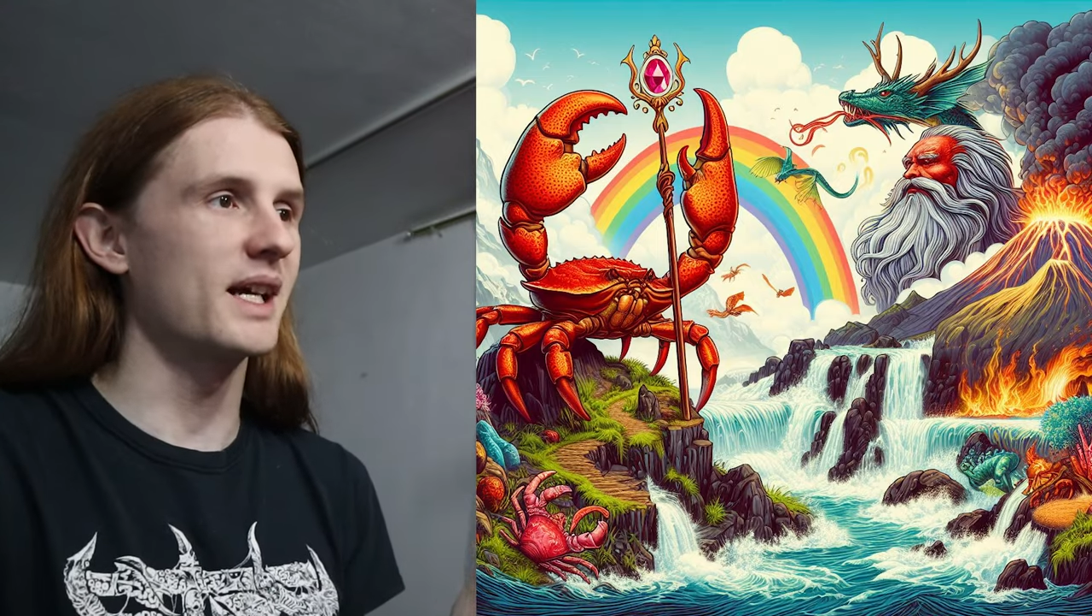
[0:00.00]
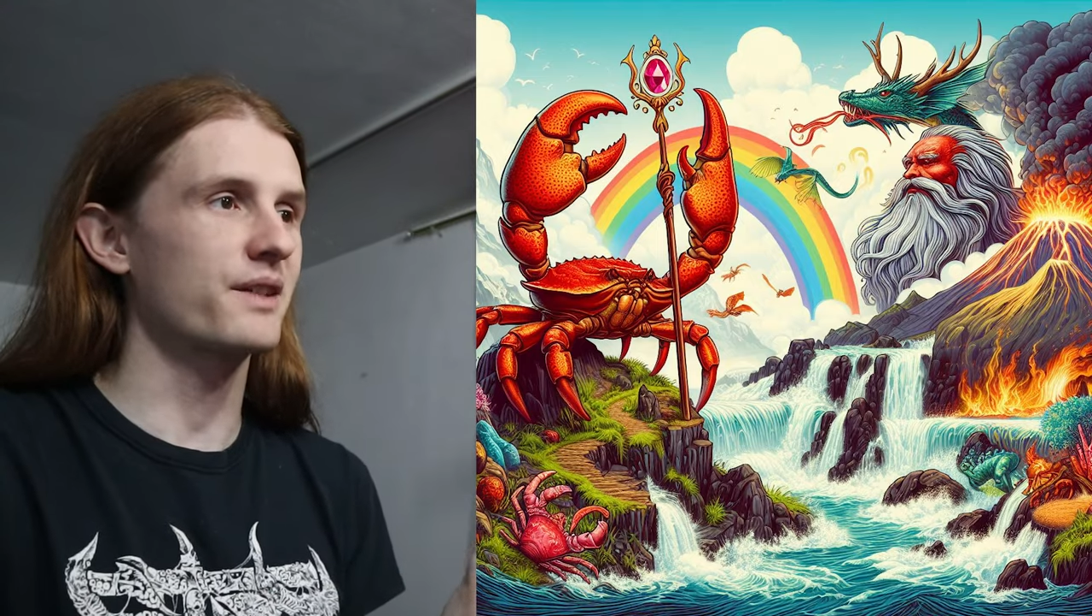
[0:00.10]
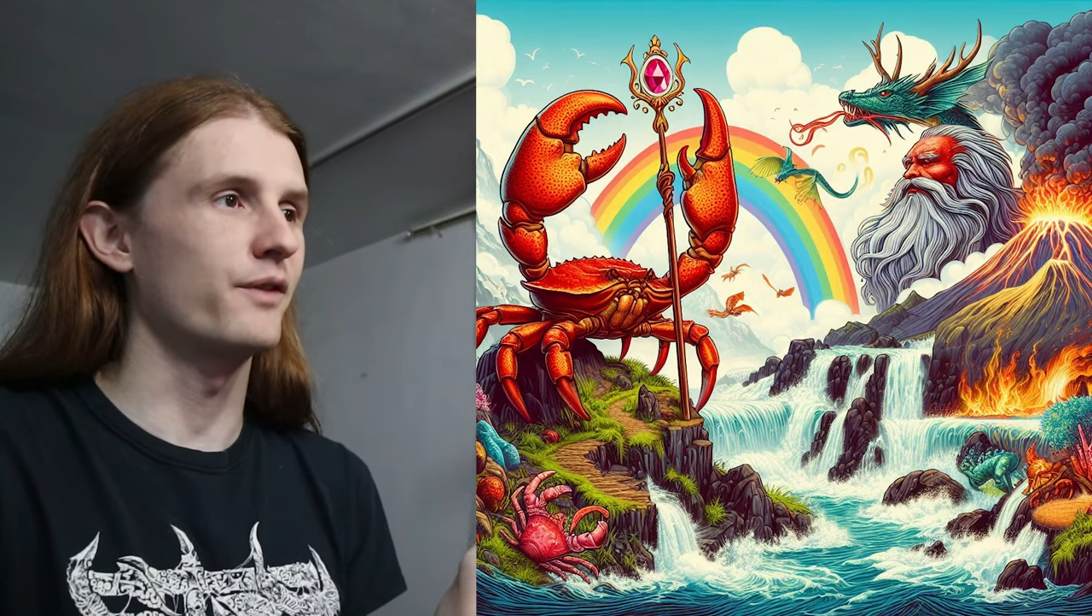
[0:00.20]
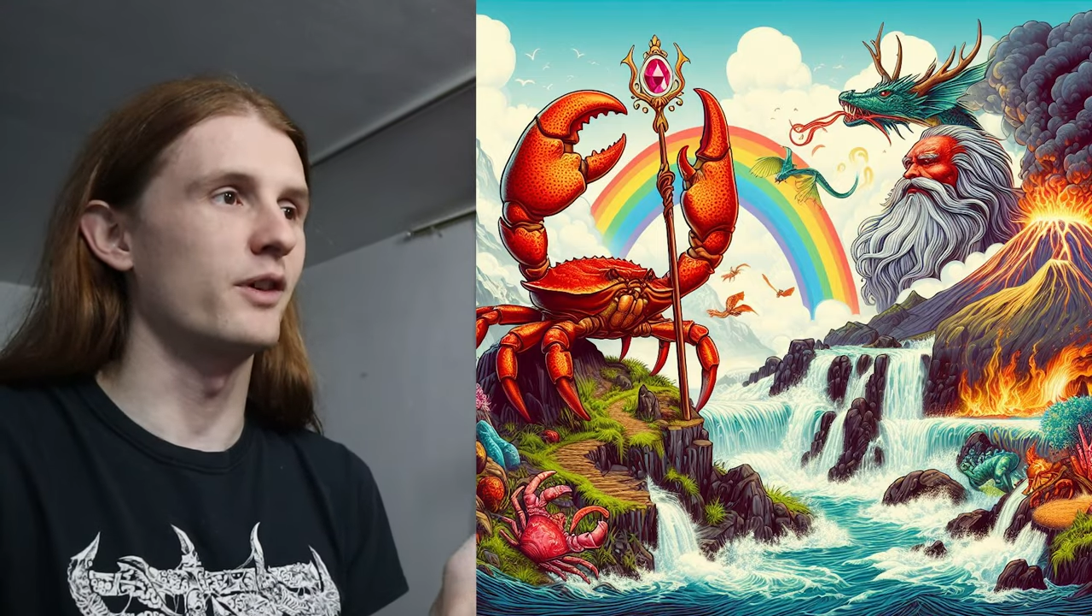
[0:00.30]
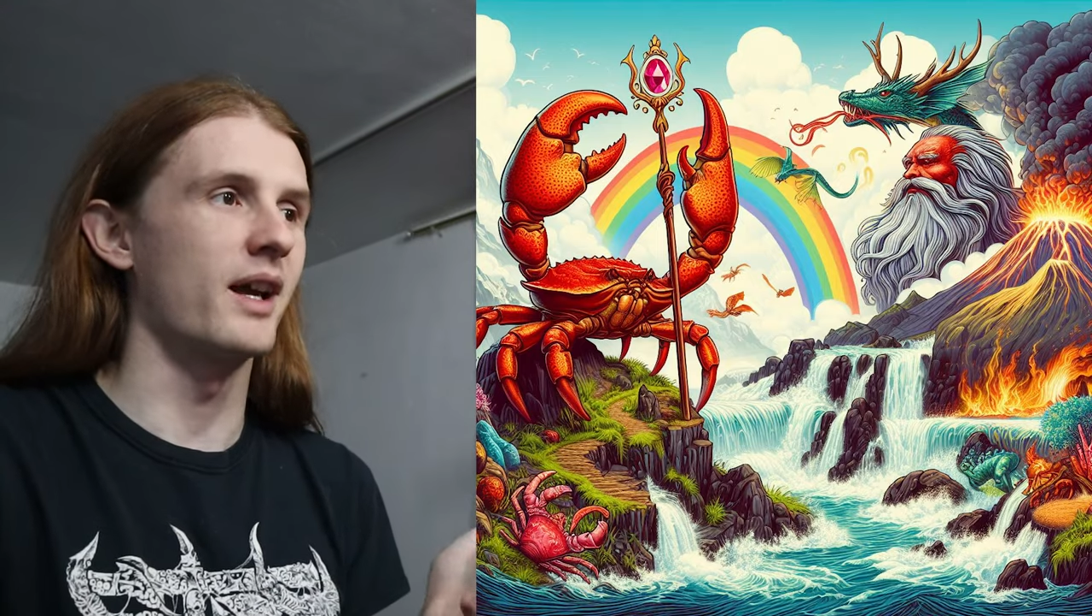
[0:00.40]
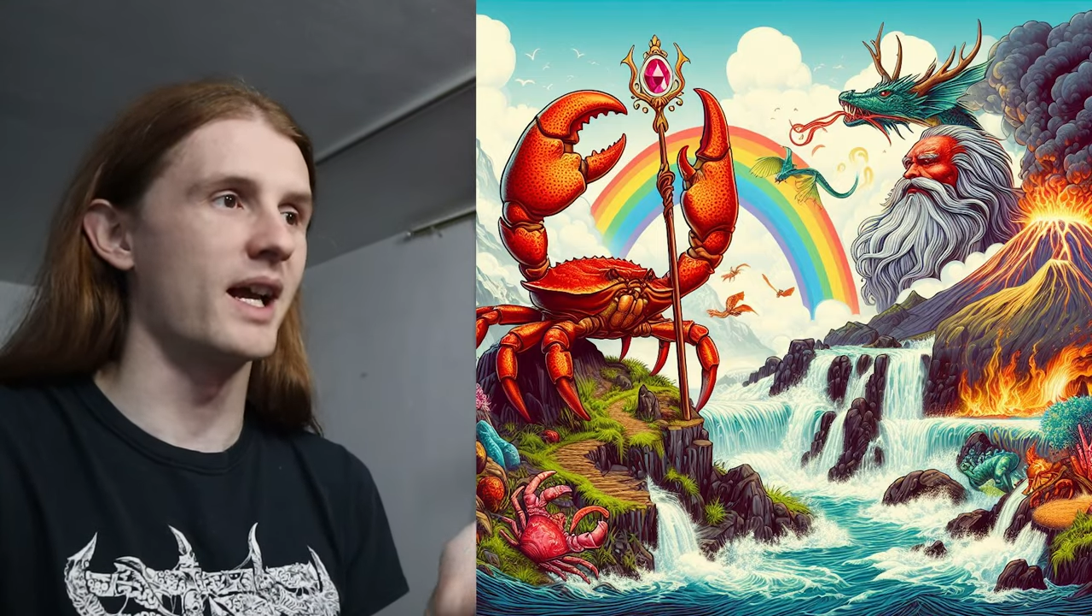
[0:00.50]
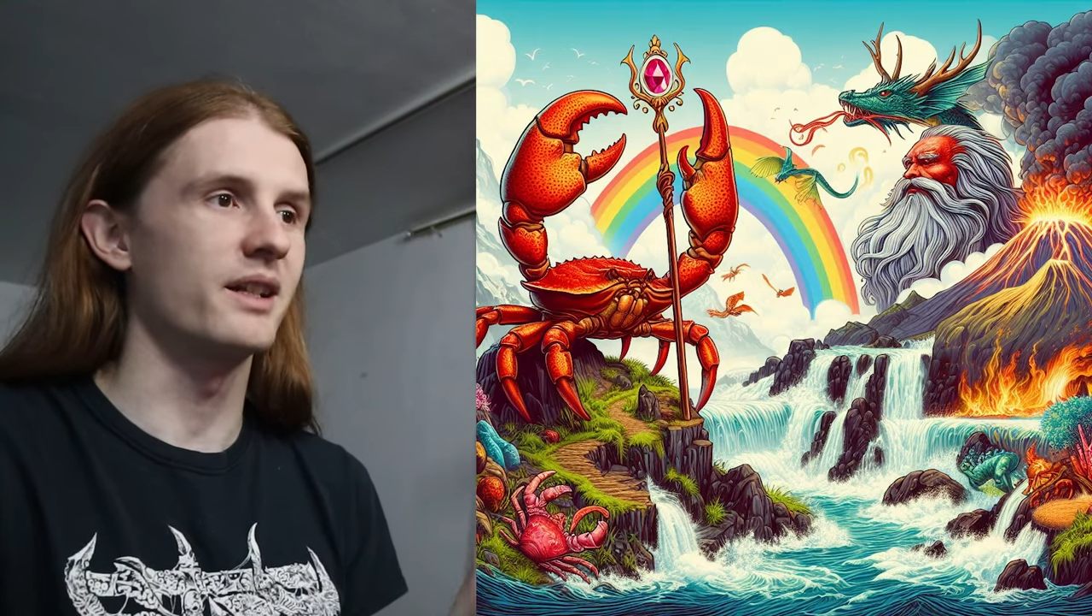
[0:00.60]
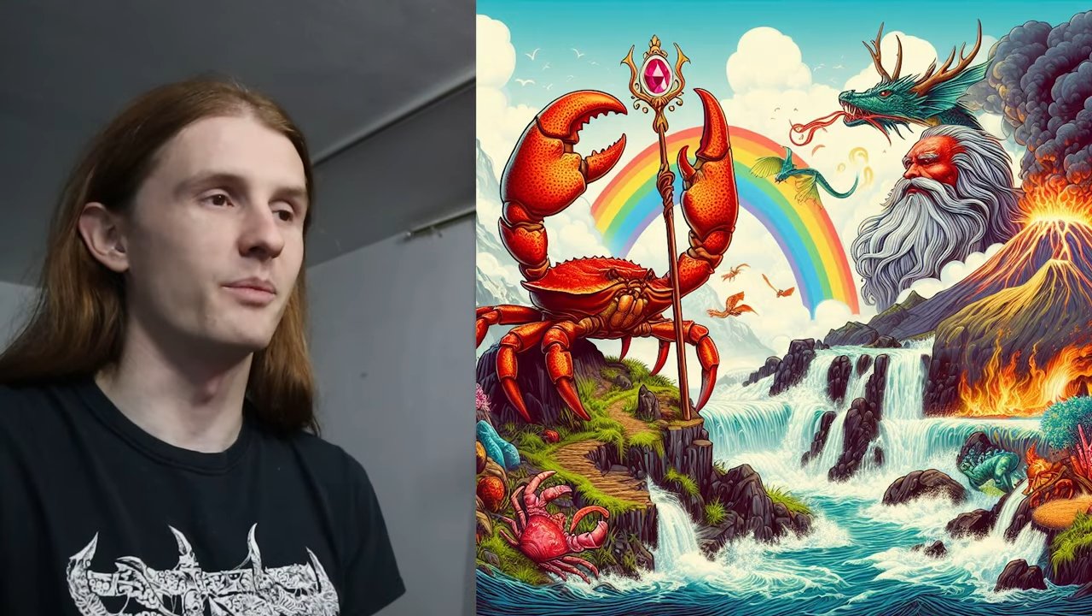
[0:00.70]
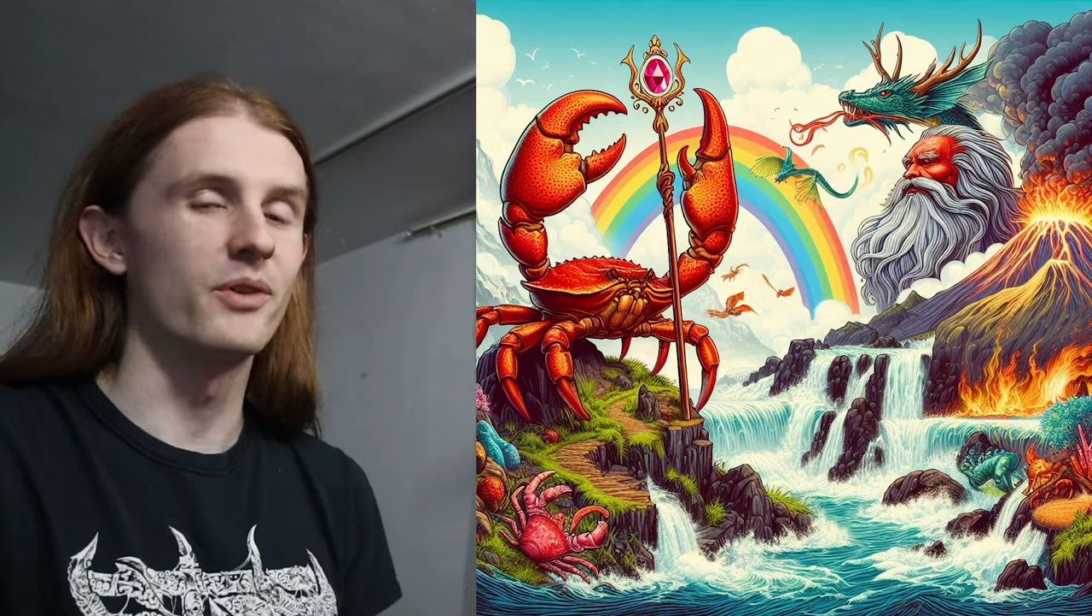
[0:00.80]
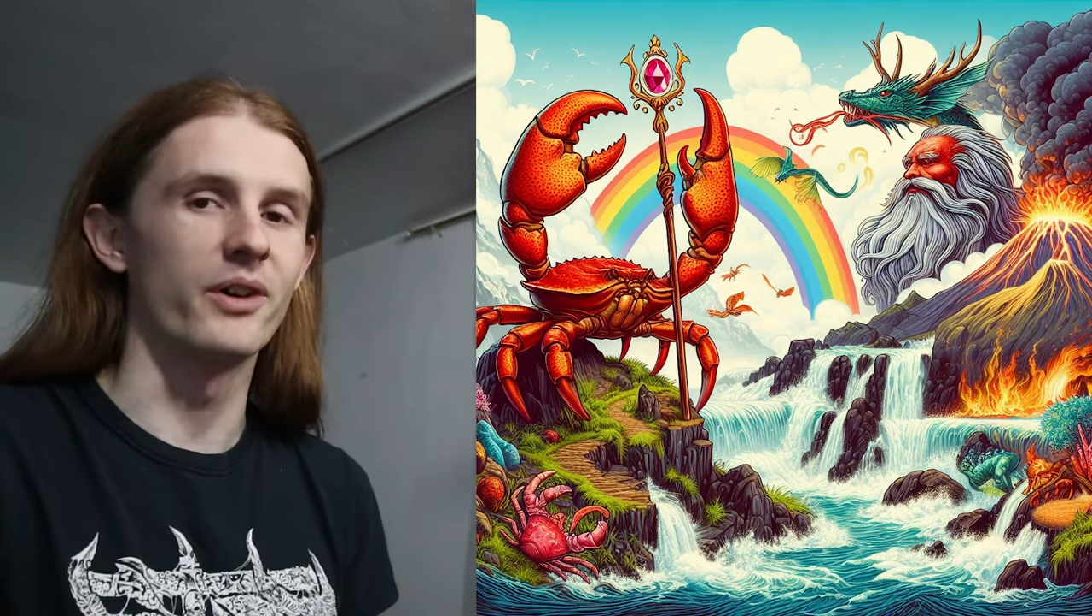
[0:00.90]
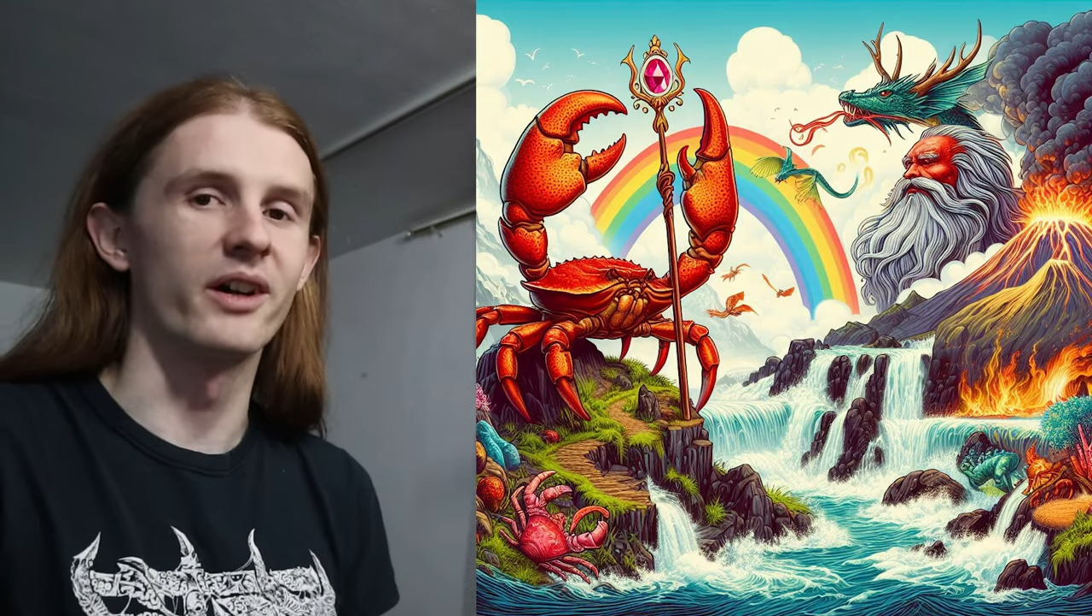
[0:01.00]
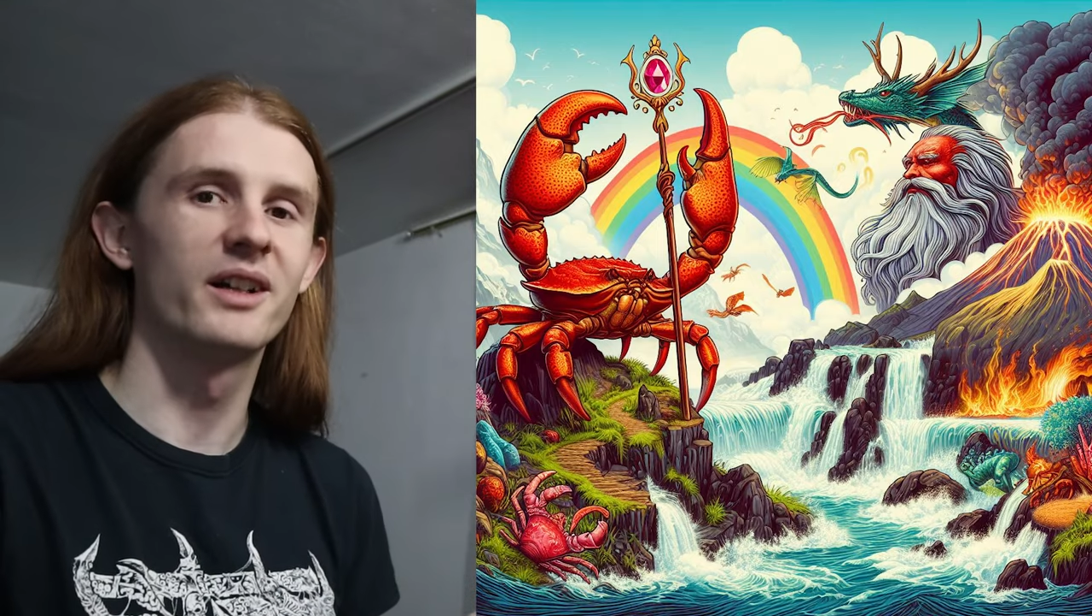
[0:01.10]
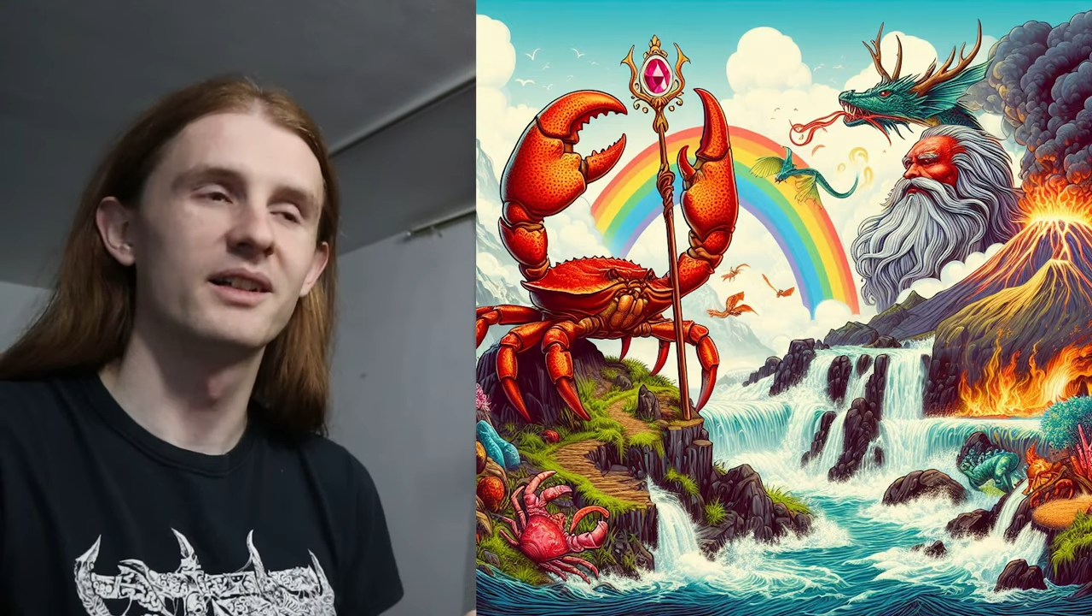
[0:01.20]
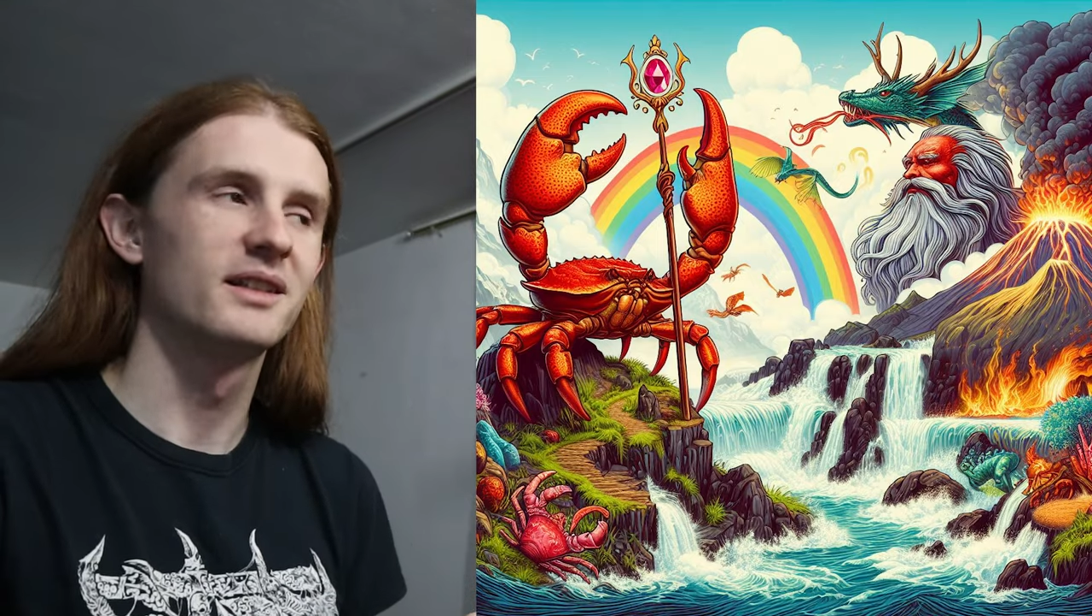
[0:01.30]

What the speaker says: asked for and more.